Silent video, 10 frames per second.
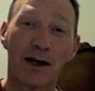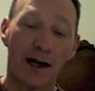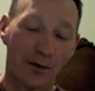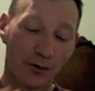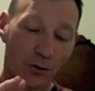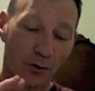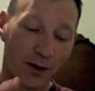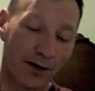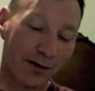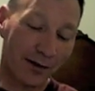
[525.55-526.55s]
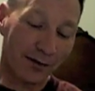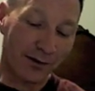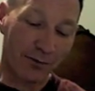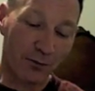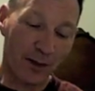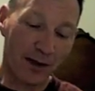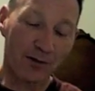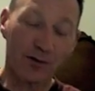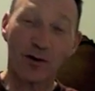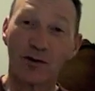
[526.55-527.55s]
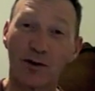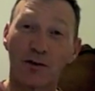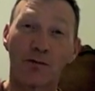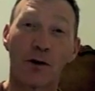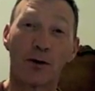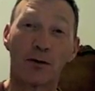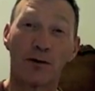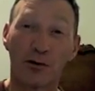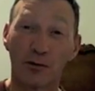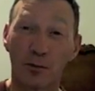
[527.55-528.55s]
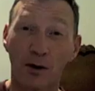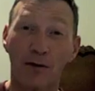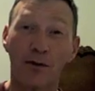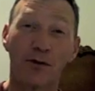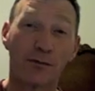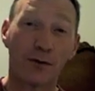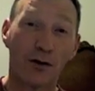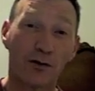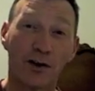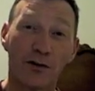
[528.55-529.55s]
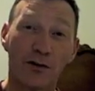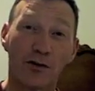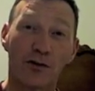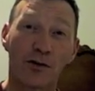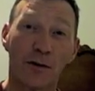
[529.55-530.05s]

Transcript: and they're going into these different messages, and they're following false prophets and false teachers.